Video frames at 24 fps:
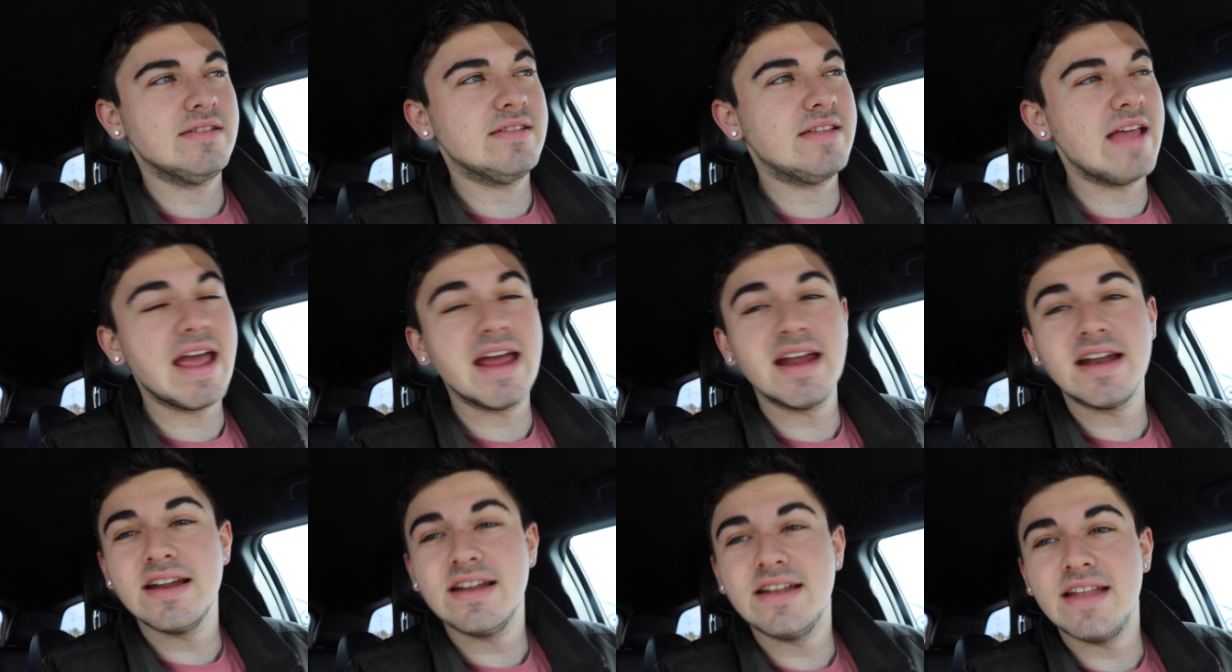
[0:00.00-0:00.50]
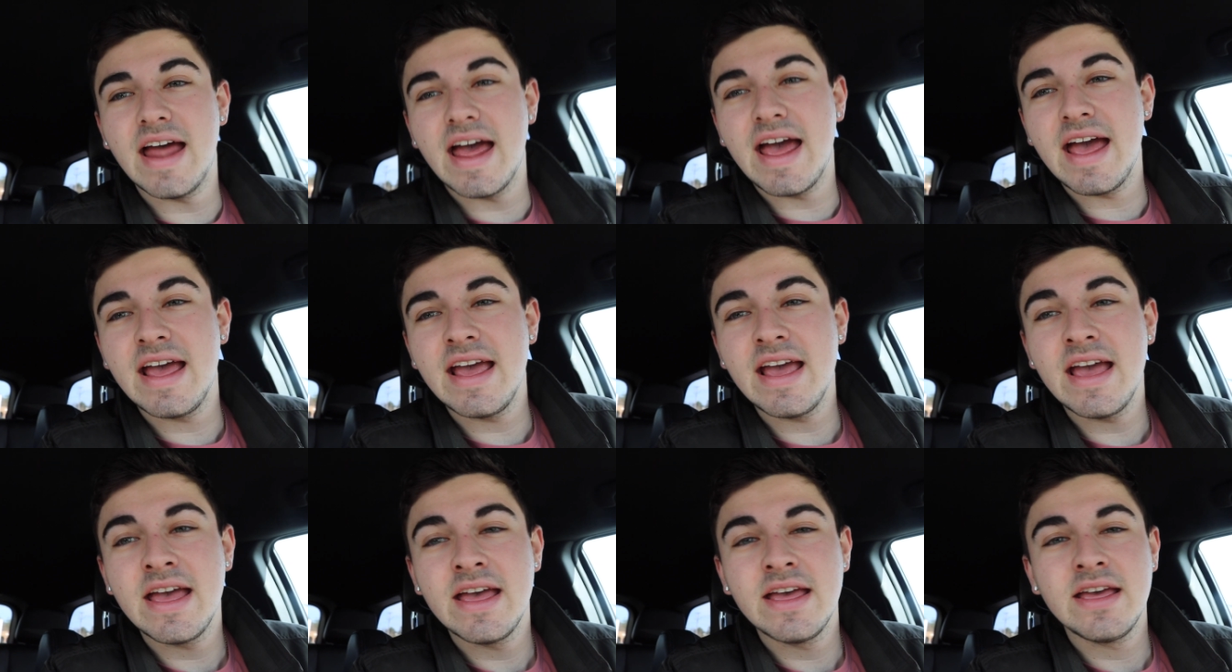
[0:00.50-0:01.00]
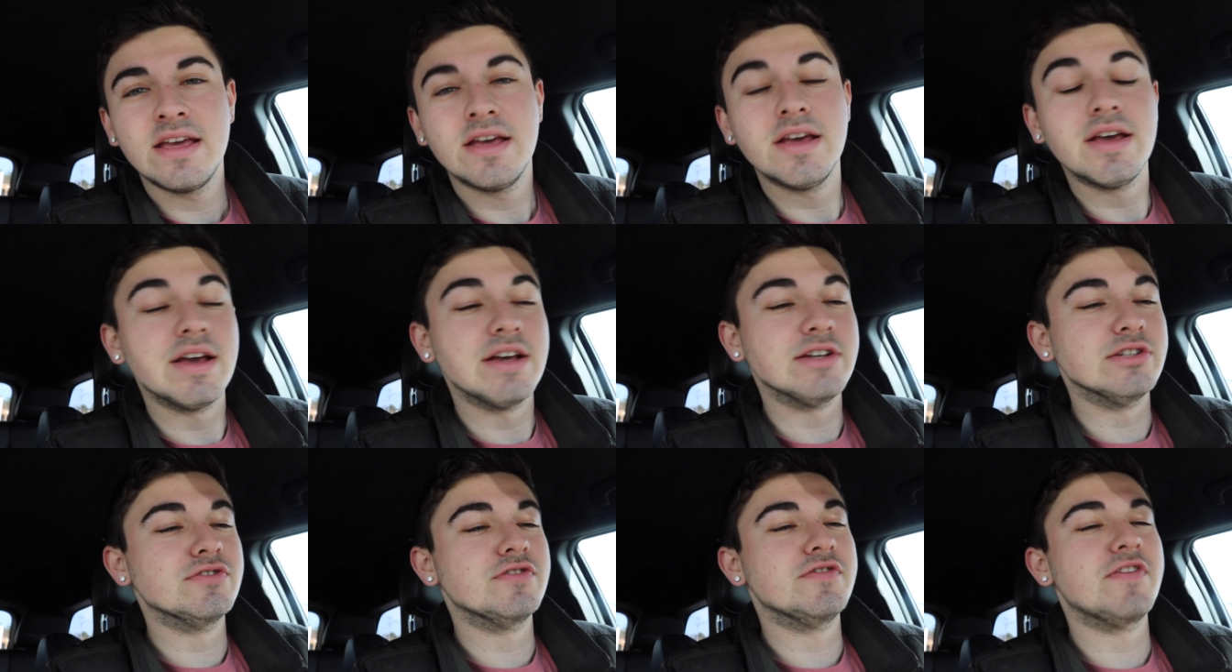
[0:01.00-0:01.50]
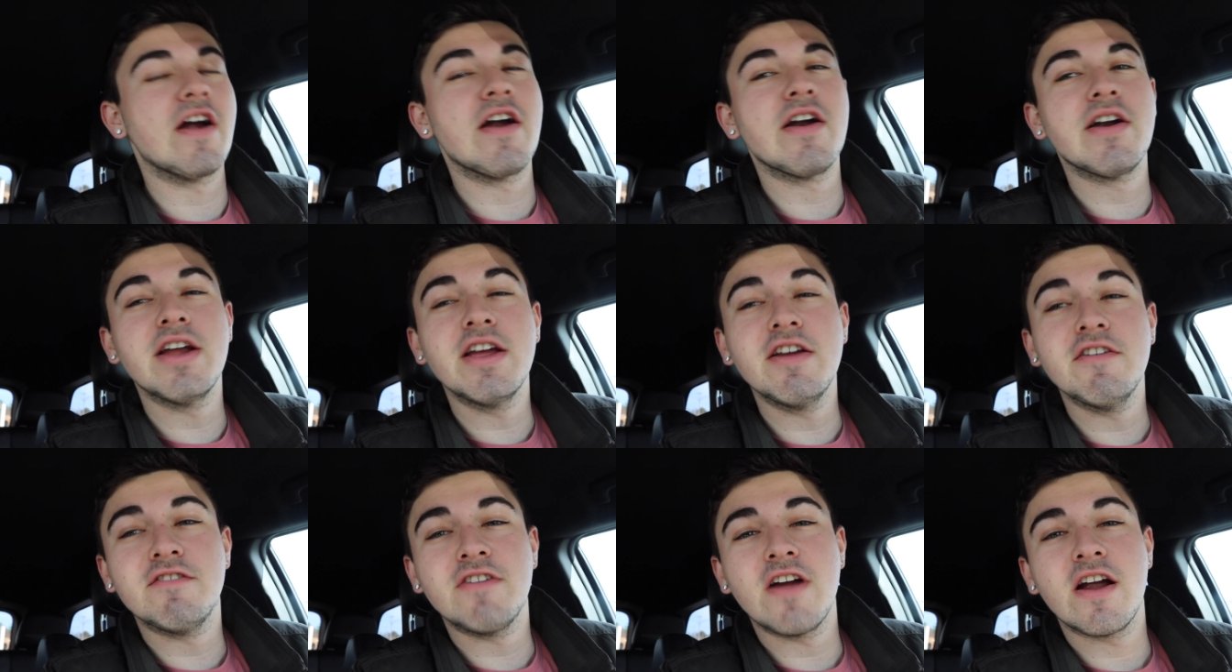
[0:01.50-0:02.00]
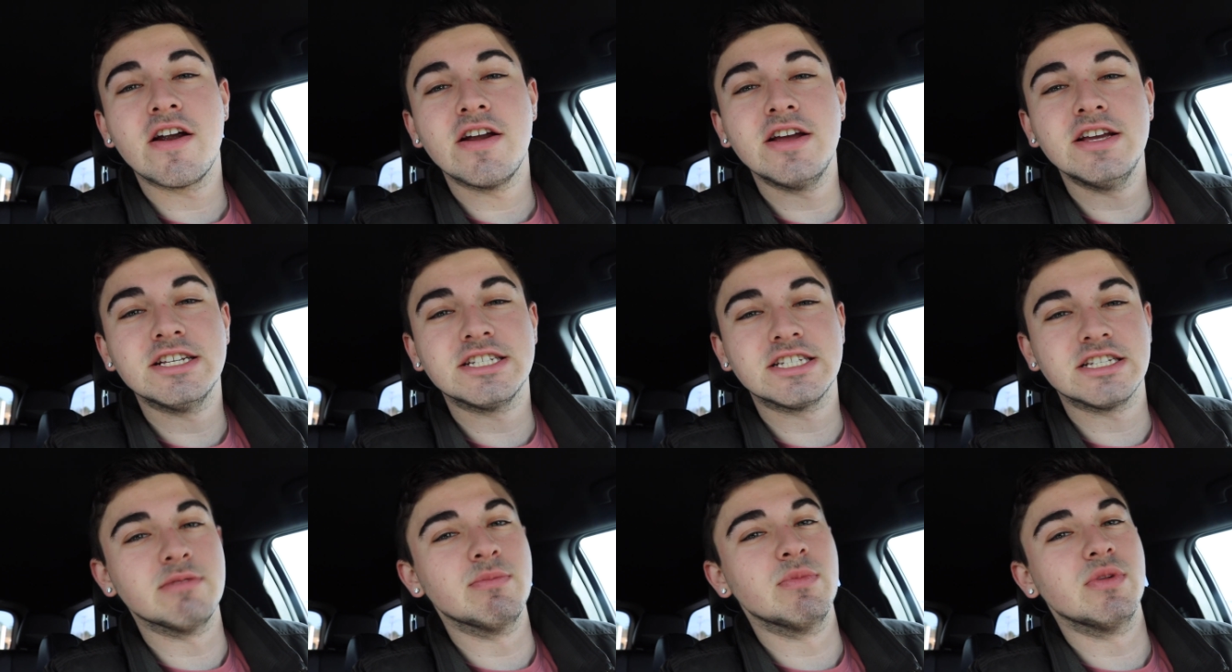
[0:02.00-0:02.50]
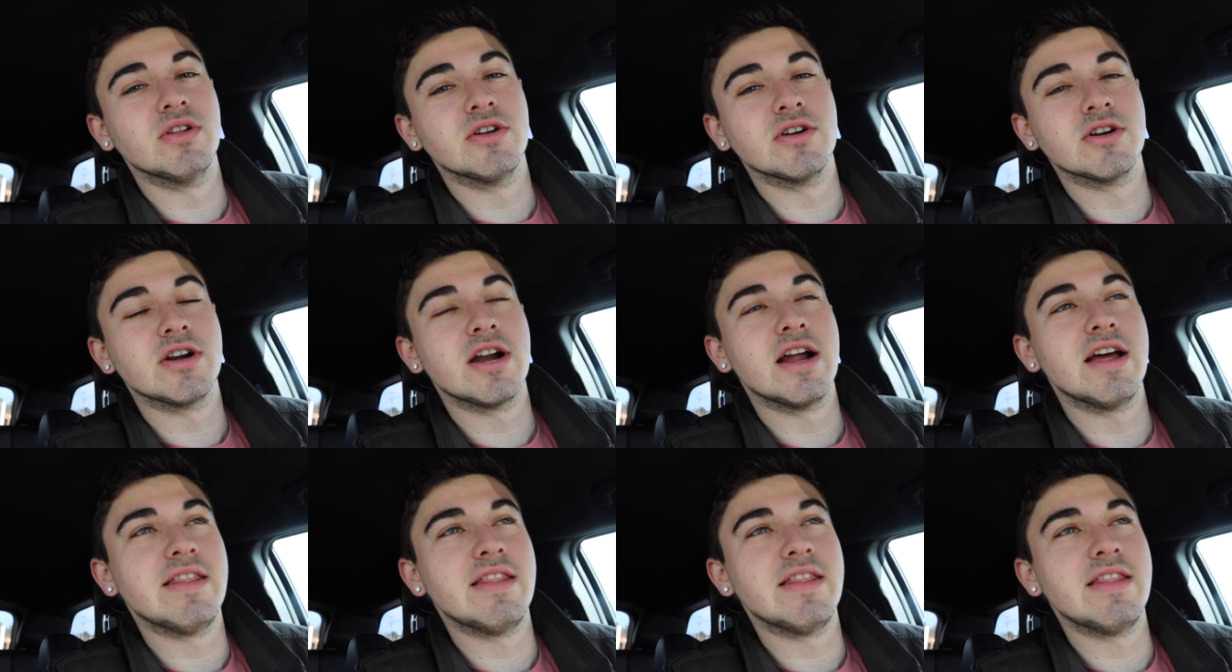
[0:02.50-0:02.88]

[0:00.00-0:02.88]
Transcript: day to day is very, very similar,